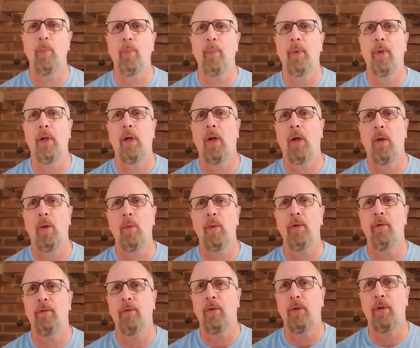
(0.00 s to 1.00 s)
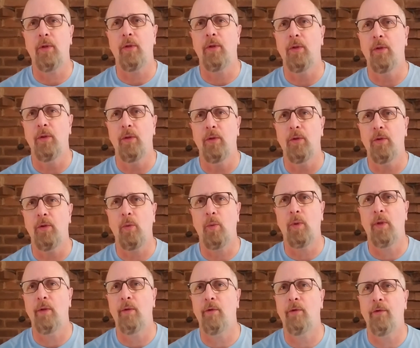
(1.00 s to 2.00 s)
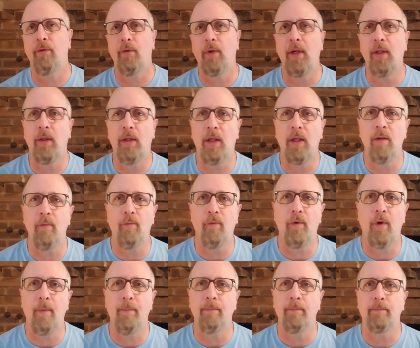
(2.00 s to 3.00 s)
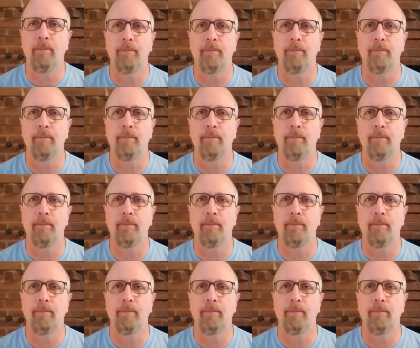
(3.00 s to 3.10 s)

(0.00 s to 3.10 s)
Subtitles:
but always looked to where their strength came from